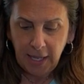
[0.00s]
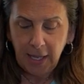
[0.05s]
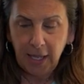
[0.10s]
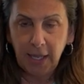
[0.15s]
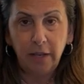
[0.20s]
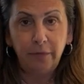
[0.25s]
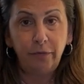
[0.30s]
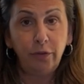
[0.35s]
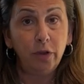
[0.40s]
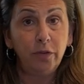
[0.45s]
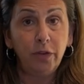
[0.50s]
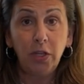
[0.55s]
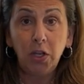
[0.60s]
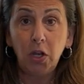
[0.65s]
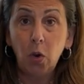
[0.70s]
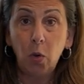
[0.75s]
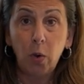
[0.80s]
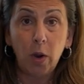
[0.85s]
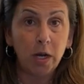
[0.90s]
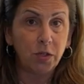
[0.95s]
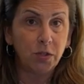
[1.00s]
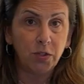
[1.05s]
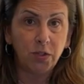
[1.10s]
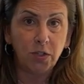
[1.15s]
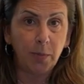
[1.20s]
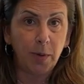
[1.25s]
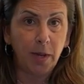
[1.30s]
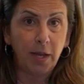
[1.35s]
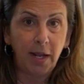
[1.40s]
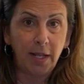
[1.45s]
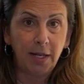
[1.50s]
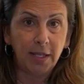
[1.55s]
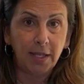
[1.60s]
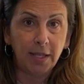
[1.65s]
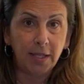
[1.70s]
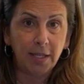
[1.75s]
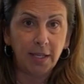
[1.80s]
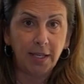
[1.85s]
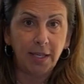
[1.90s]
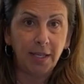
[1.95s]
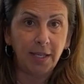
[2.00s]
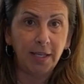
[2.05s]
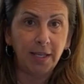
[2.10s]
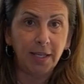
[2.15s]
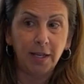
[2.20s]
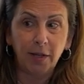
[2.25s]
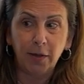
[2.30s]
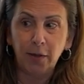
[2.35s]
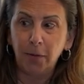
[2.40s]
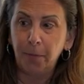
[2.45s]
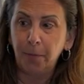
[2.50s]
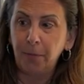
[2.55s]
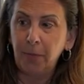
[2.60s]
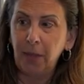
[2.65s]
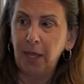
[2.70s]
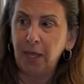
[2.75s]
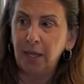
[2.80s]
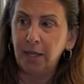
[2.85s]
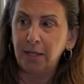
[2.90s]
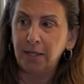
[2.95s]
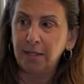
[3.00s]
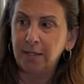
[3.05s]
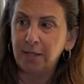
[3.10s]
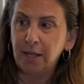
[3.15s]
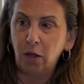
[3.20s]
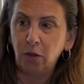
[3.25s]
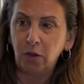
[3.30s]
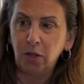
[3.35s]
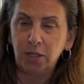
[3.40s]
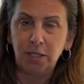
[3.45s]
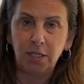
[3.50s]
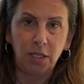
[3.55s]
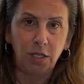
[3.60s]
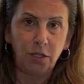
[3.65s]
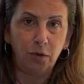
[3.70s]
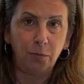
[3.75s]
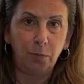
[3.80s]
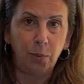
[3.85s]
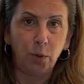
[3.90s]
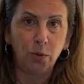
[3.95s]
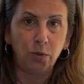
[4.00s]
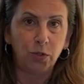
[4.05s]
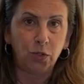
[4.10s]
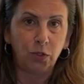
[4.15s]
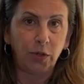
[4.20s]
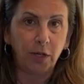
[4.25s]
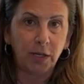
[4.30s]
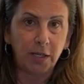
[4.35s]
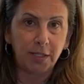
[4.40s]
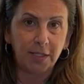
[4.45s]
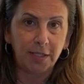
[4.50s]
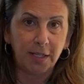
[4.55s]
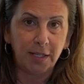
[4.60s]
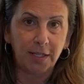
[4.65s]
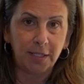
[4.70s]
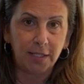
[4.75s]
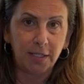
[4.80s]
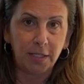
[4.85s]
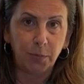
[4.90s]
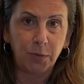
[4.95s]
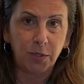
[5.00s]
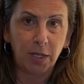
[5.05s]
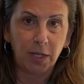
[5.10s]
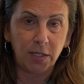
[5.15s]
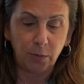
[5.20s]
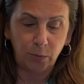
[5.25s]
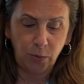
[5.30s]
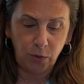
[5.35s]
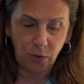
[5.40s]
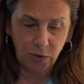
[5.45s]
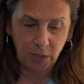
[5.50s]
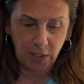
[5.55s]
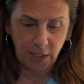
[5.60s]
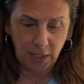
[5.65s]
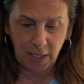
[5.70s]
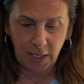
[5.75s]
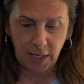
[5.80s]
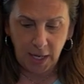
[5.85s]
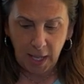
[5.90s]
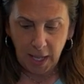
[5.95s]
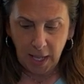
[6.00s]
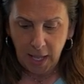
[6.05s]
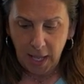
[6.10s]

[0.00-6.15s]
And if you have any questions about anything, um, and I'll continue to post tricks and tips as I'm using it,